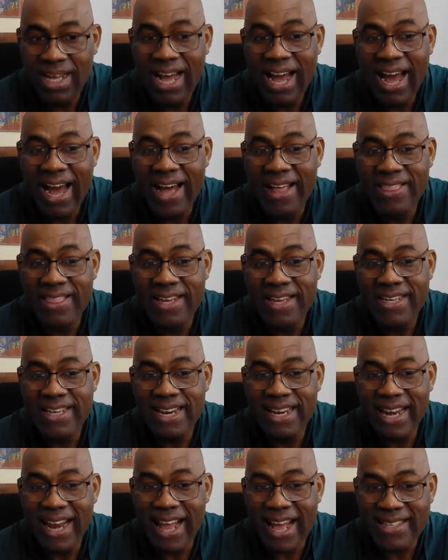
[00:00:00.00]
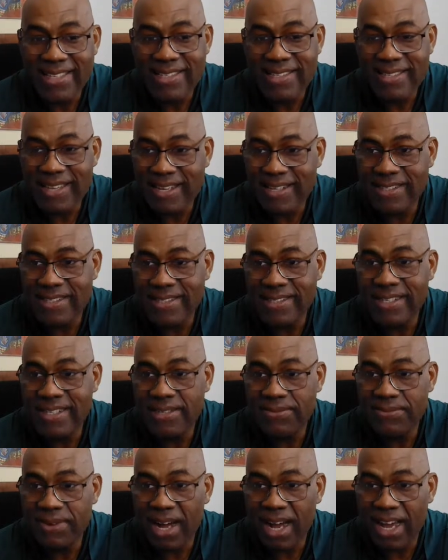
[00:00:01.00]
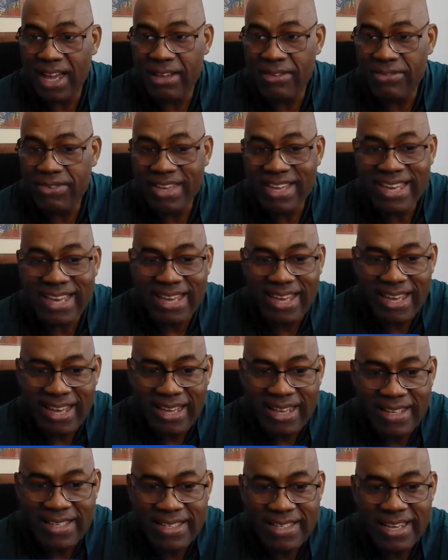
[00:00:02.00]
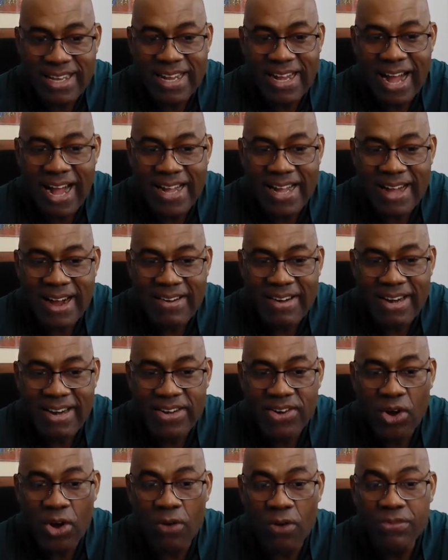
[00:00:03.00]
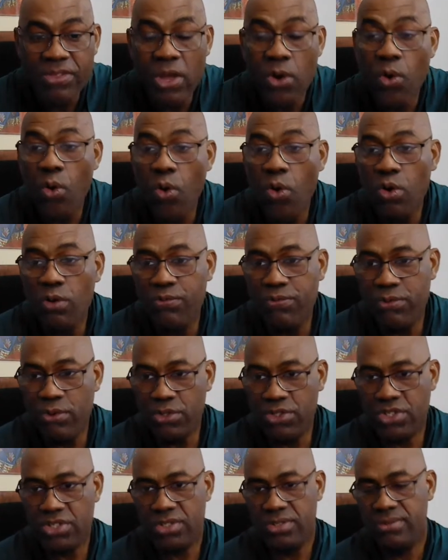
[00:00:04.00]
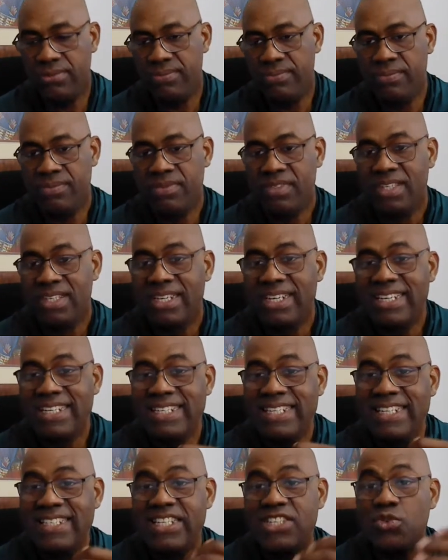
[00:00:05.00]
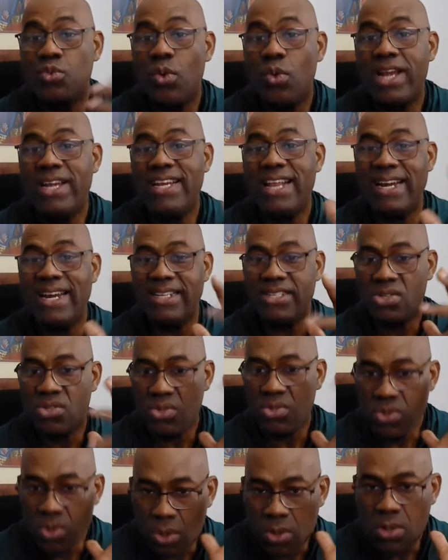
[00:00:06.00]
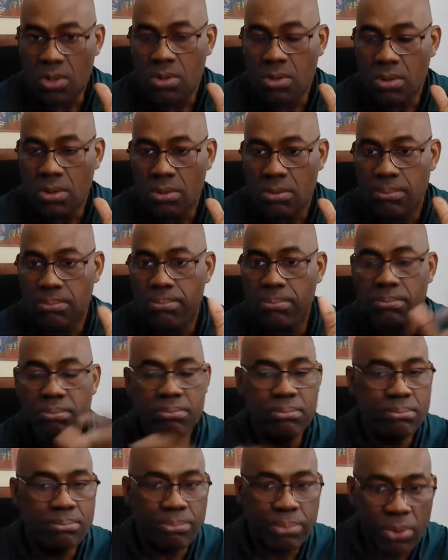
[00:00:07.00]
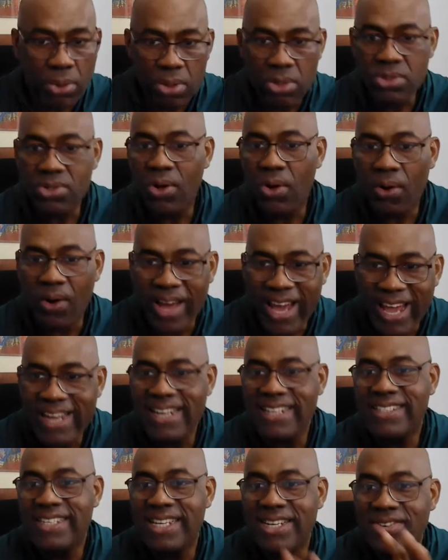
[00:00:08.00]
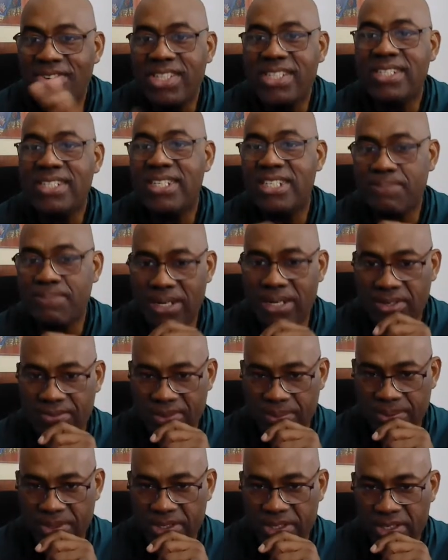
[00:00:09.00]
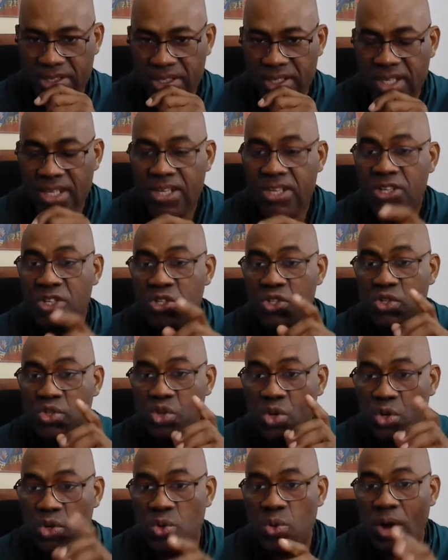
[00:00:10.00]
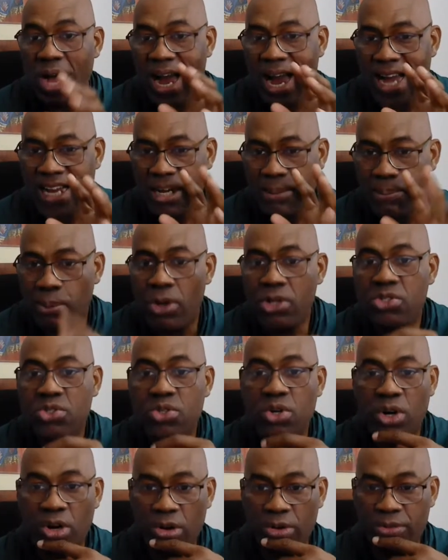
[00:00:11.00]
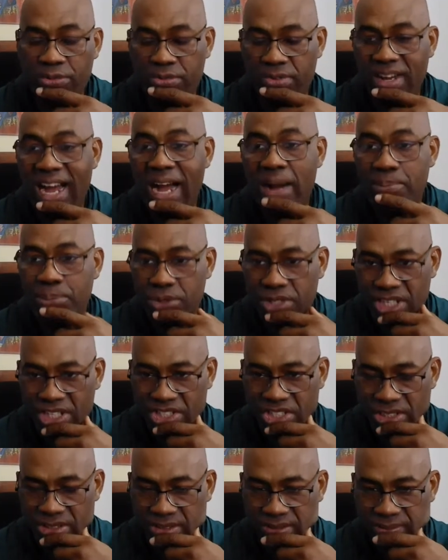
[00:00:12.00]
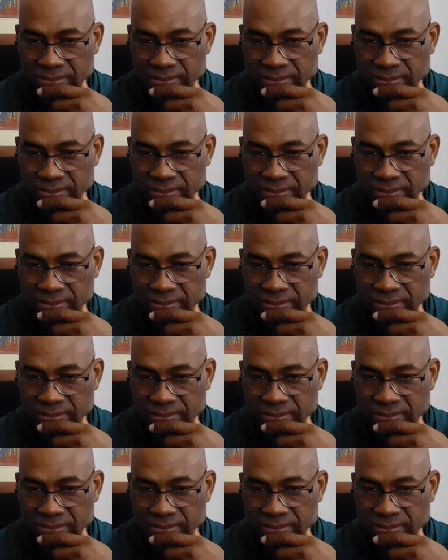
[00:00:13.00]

And then the last stage, stage 5, is gangrene of the whole foot. This is when there is no blood or anything reaching this part of the body. So you are at the point of amputation.